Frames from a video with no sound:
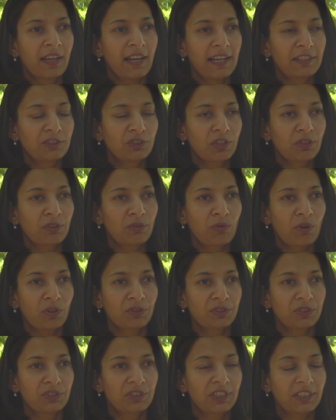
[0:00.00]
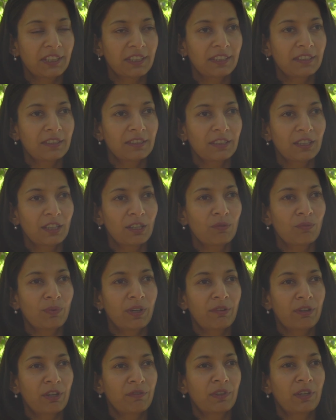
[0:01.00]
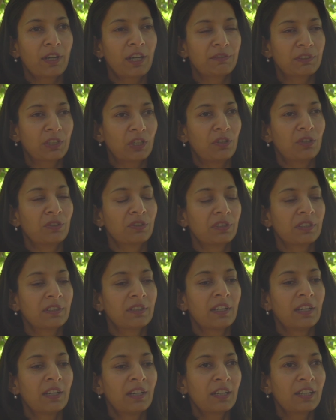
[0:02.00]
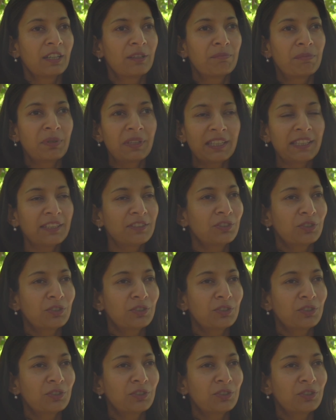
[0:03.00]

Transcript: and generosity wherever I've gone. Complete